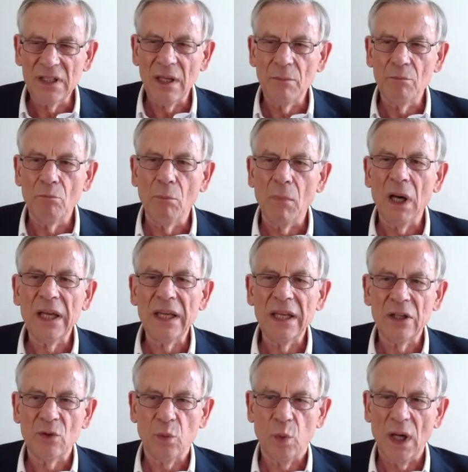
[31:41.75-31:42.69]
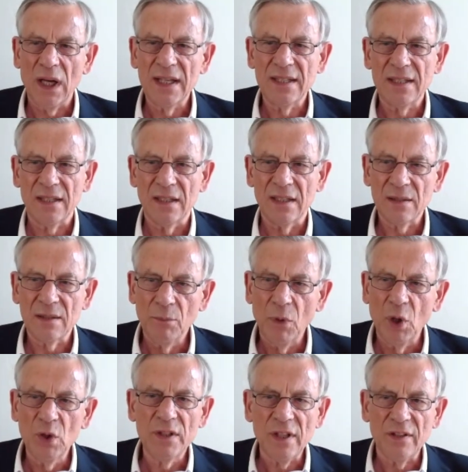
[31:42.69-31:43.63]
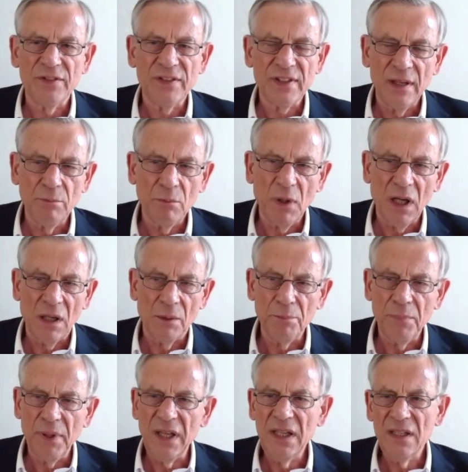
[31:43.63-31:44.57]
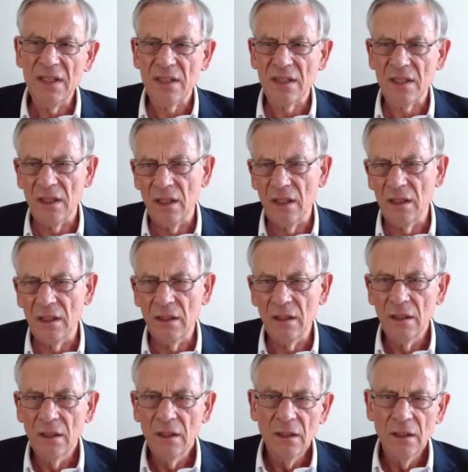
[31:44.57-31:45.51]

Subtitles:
And my advice is most of them are based in